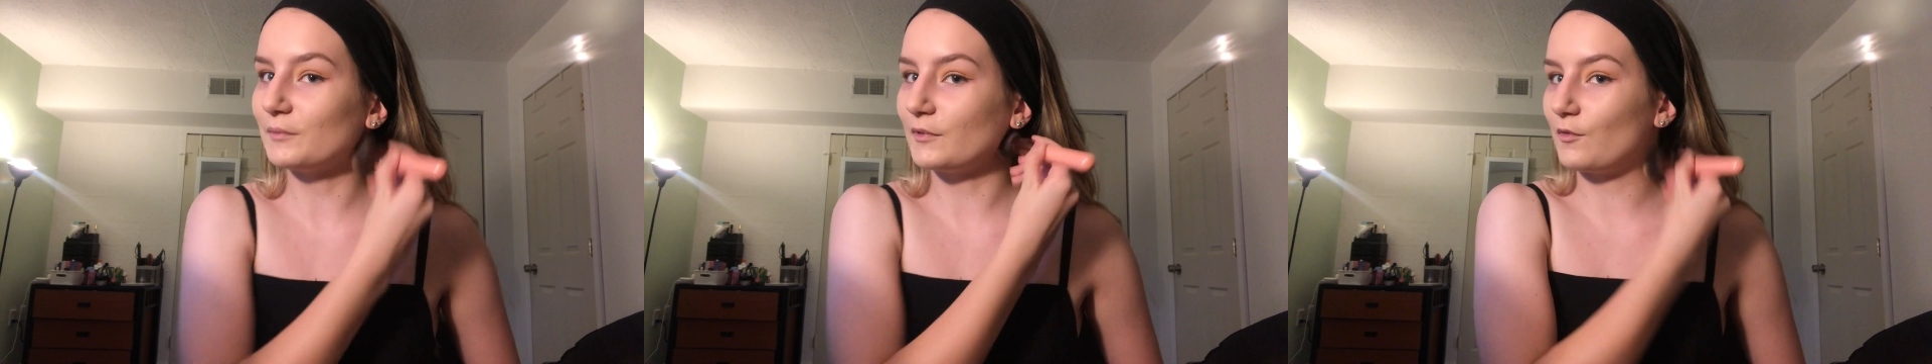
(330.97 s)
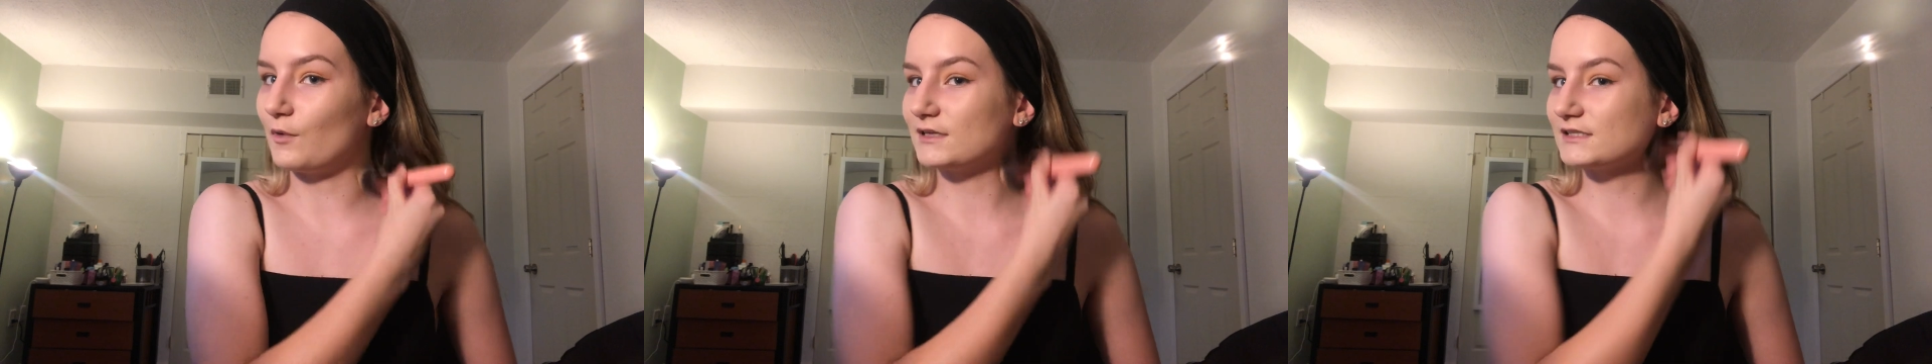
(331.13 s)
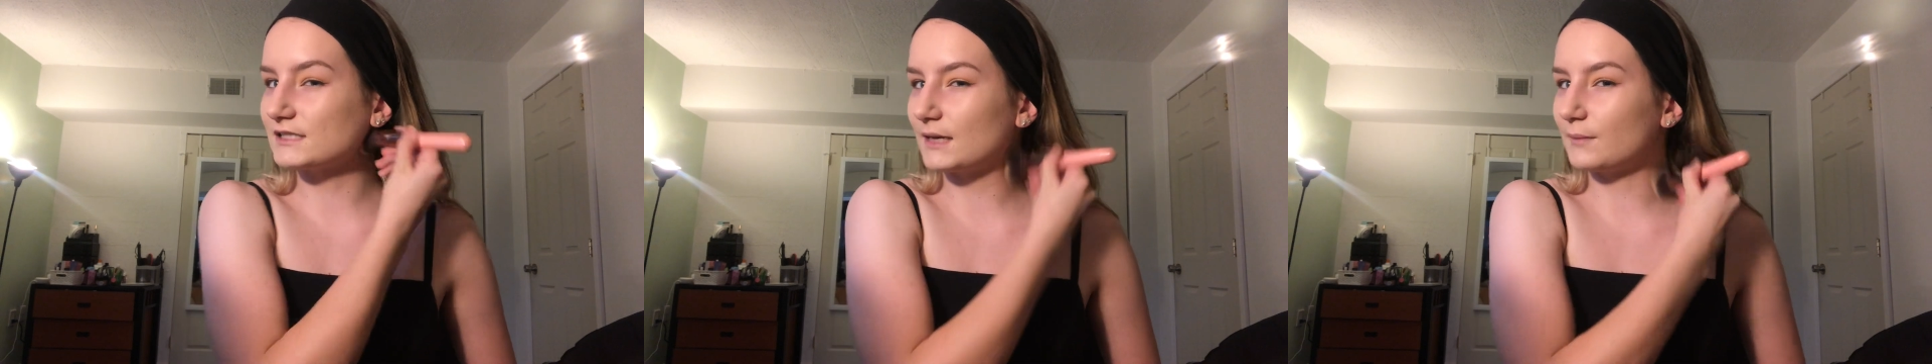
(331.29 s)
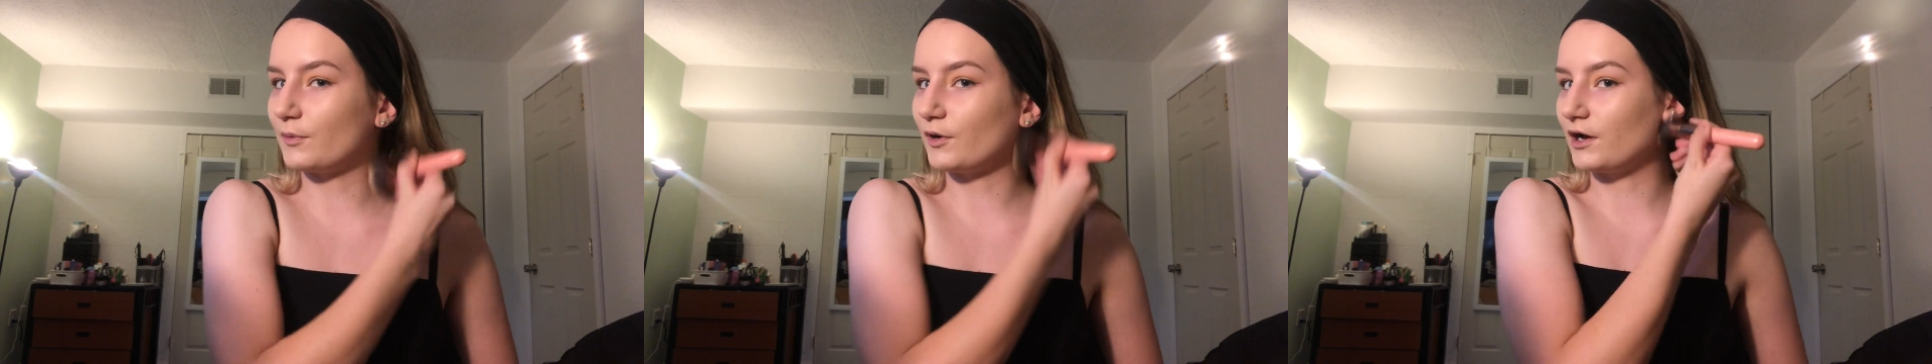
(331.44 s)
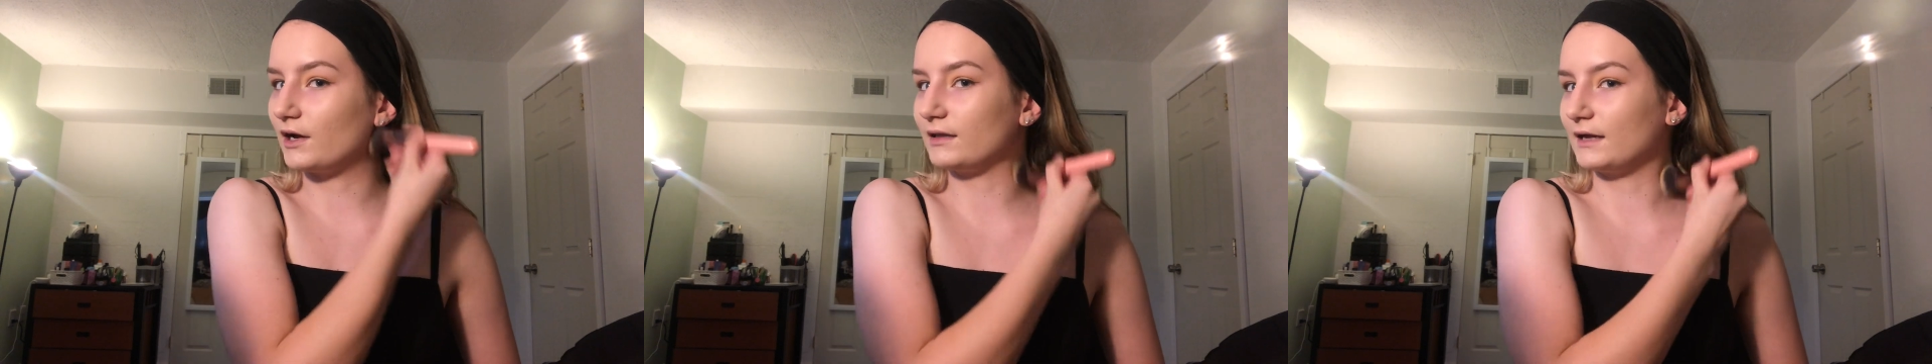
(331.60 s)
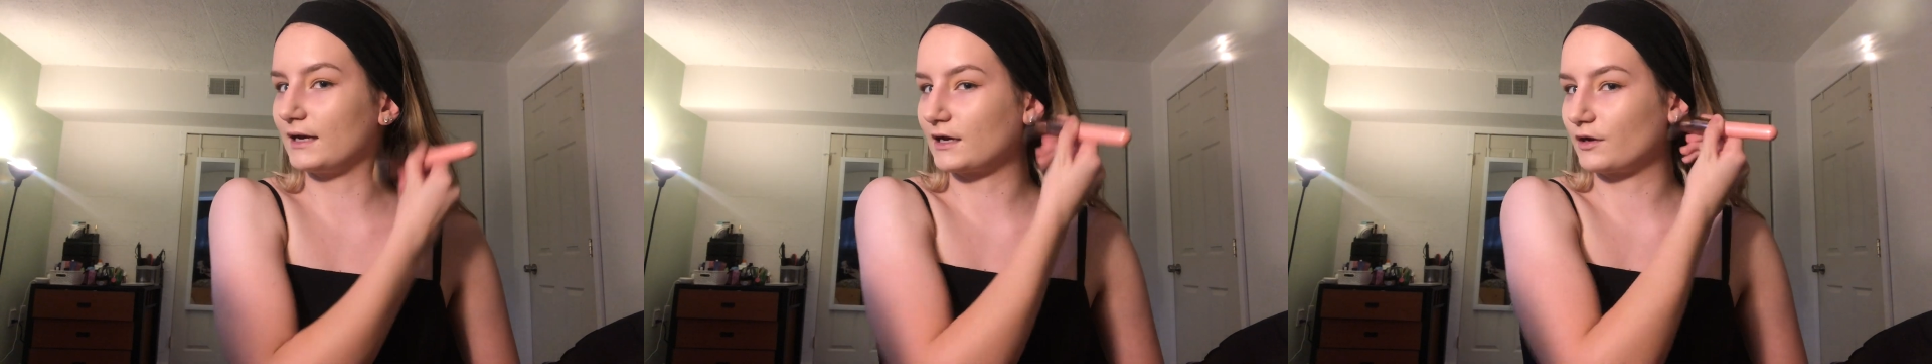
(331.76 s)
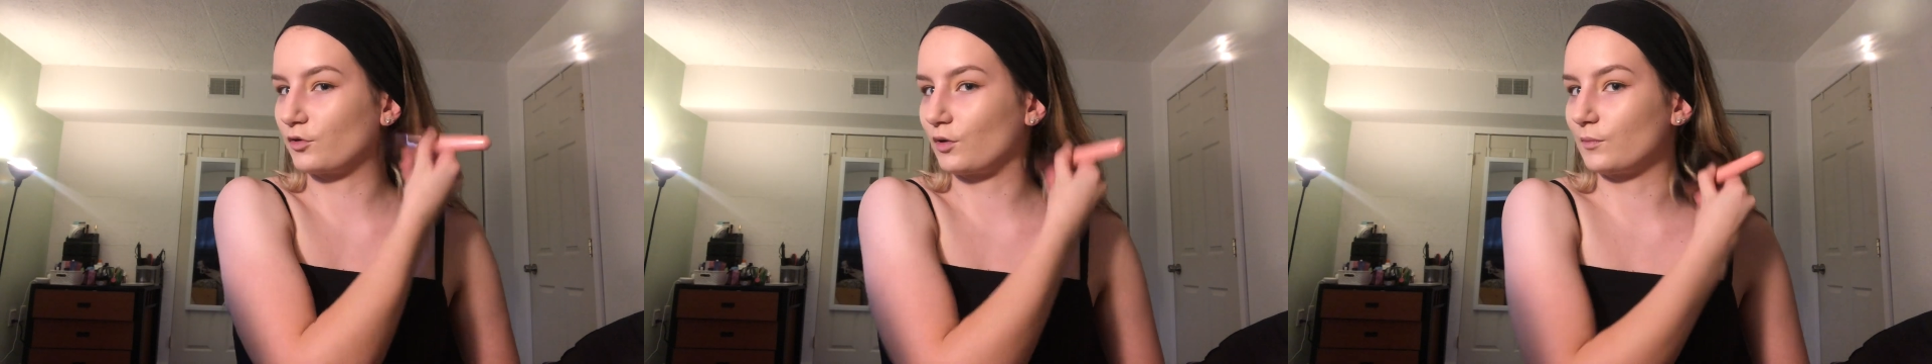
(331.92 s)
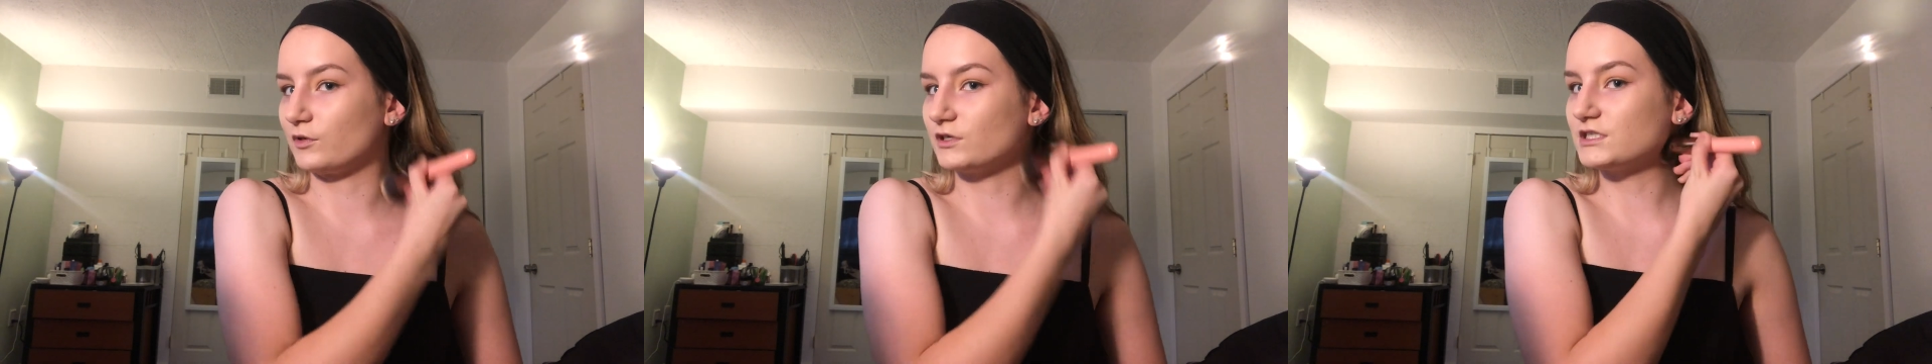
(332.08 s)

But once I put like a normal